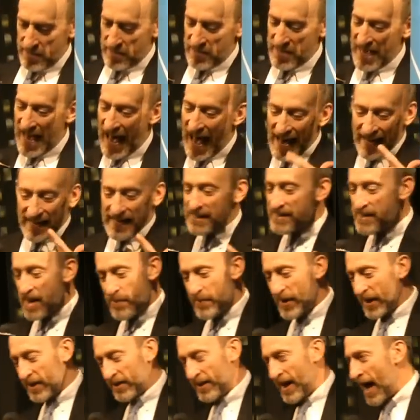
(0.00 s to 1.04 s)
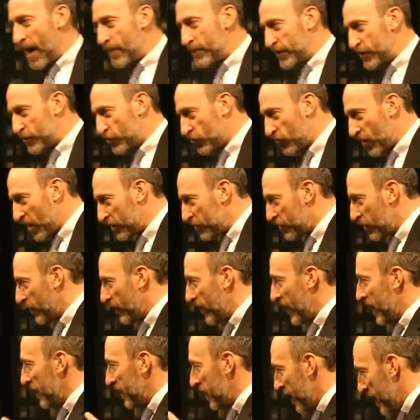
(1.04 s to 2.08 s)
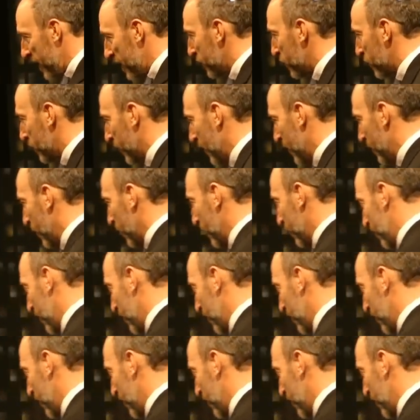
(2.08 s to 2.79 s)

the academic lab instructor, and the history